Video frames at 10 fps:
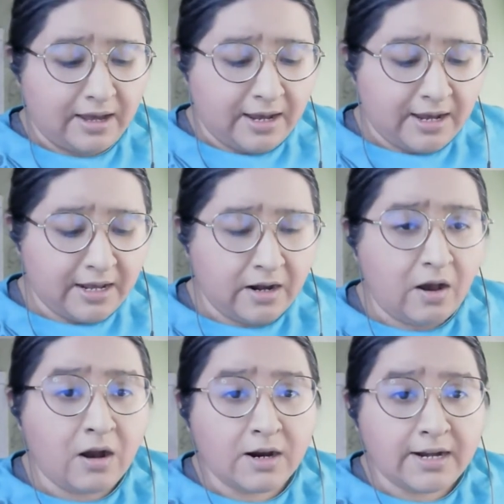and
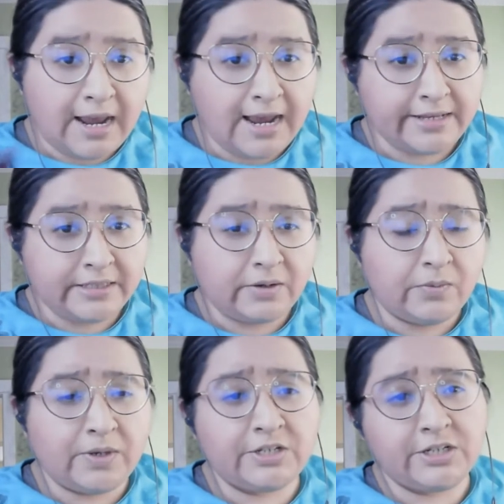Our Days,
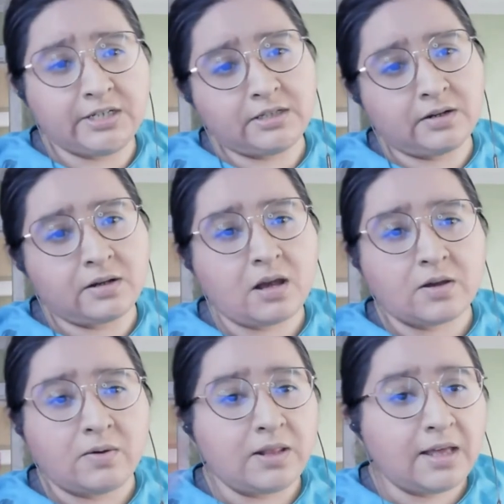which is on
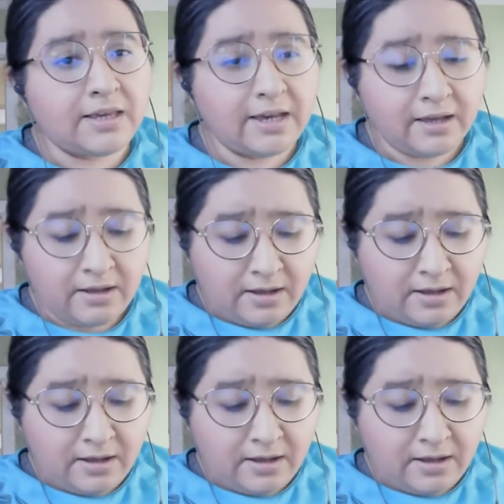Gaga.